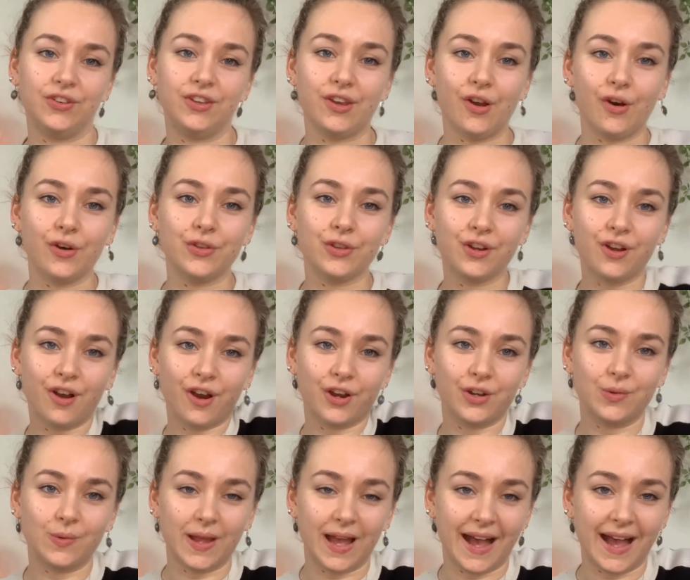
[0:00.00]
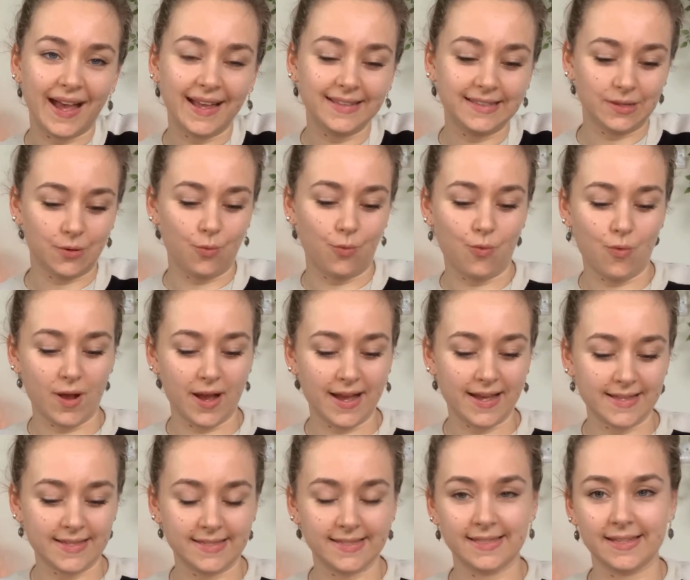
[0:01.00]
the other card we had
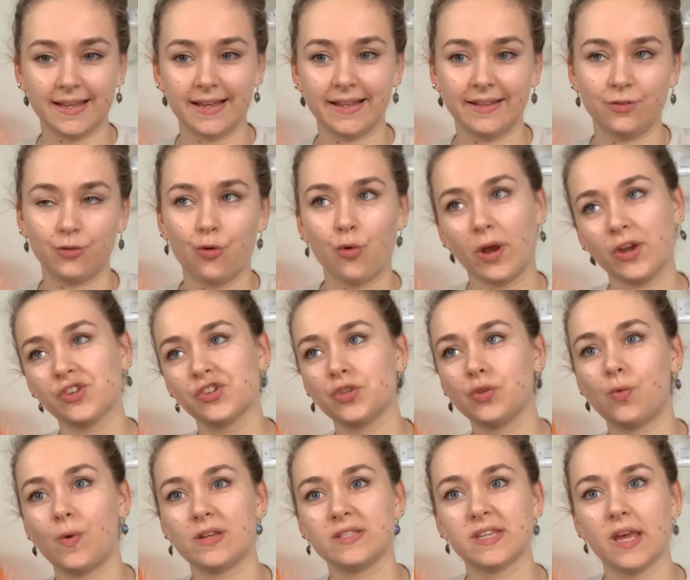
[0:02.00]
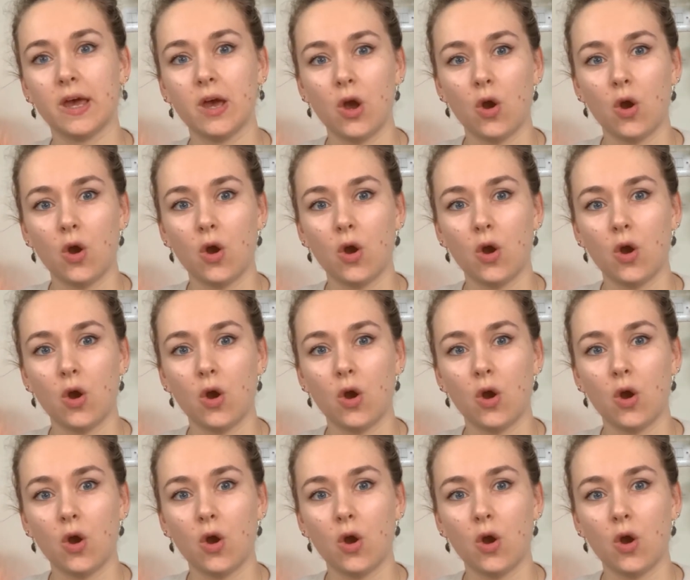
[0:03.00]
was the question was,